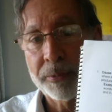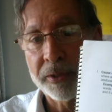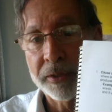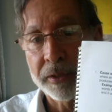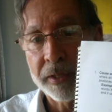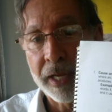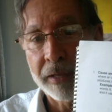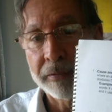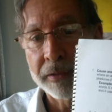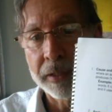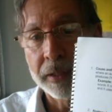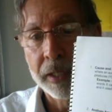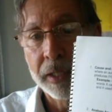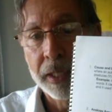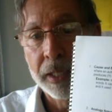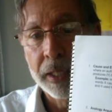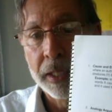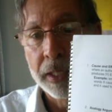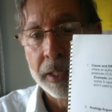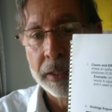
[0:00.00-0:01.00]
7.
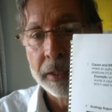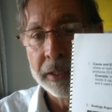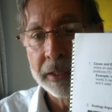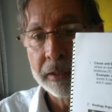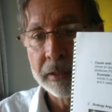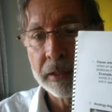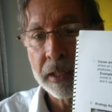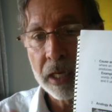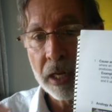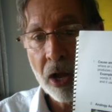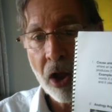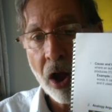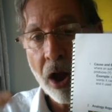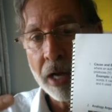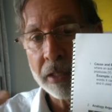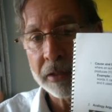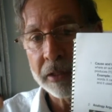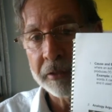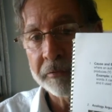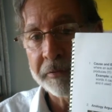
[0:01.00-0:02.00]
This is a cause
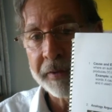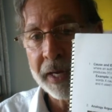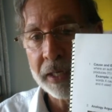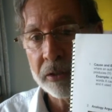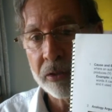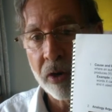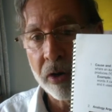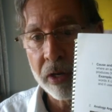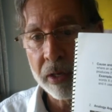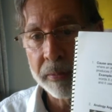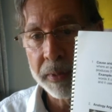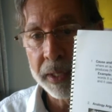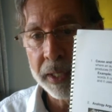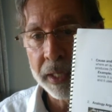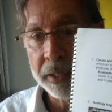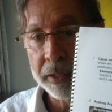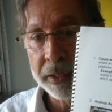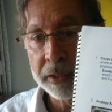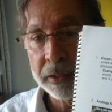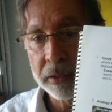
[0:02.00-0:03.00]
and effect argument, and
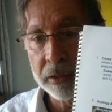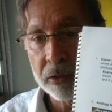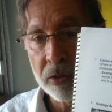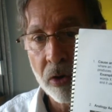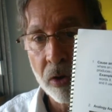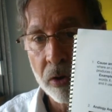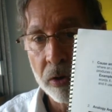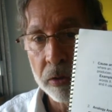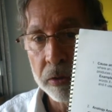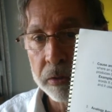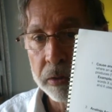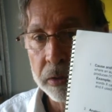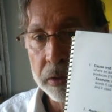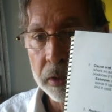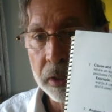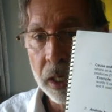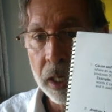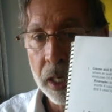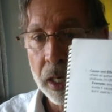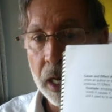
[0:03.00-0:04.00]
this is called
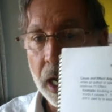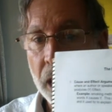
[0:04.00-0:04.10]
a